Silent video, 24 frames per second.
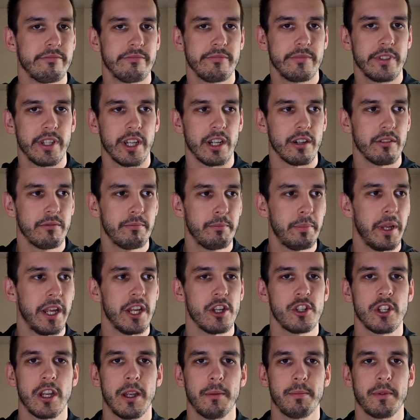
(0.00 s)
you know,
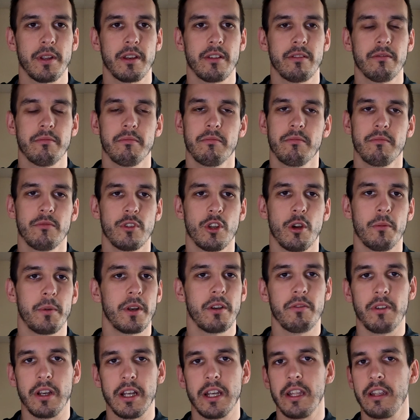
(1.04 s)
pear-shaped, and nobody
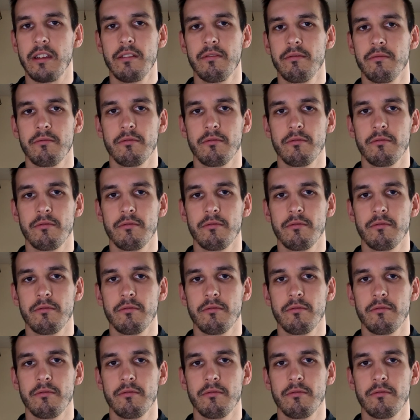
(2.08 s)
really